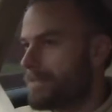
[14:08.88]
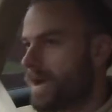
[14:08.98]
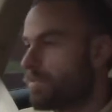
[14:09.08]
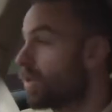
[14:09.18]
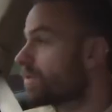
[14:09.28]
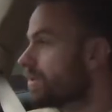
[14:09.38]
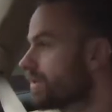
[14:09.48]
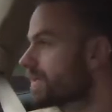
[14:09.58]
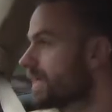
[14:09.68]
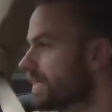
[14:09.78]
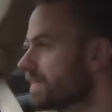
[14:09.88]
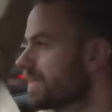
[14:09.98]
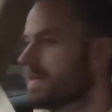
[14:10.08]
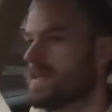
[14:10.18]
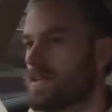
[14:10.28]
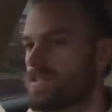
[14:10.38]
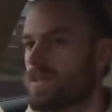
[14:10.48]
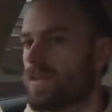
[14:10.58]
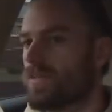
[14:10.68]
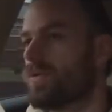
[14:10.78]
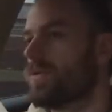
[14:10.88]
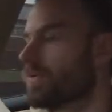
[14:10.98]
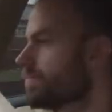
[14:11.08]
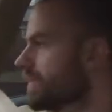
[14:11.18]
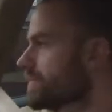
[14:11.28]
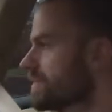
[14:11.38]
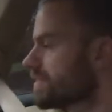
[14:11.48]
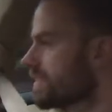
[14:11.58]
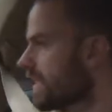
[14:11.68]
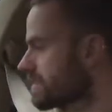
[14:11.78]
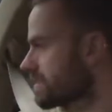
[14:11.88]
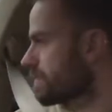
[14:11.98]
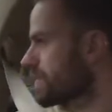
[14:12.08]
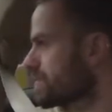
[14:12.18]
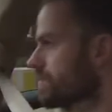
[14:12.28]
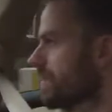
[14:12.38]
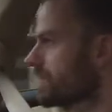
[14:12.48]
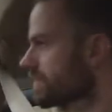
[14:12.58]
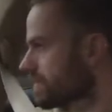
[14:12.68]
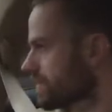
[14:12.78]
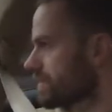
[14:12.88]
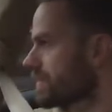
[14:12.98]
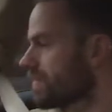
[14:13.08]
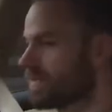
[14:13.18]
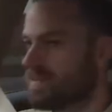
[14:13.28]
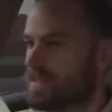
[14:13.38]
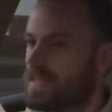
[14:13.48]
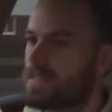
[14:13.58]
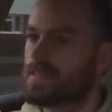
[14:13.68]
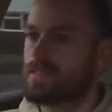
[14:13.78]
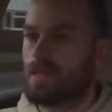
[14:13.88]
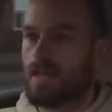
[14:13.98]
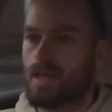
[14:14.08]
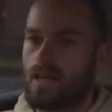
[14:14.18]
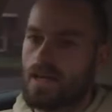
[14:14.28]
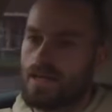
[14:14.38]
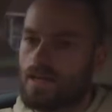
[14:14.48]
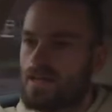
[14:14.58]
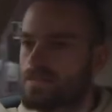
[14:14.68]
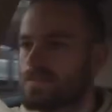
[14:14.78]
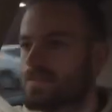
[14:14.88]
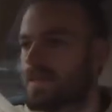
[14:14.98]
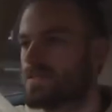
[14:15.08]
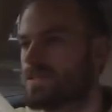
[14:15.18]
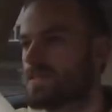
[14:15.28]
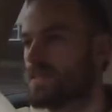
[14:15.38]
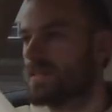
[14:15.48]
upon looking initially, I thought, because this is the air suspension one, so it's got the self-leveling air suspension,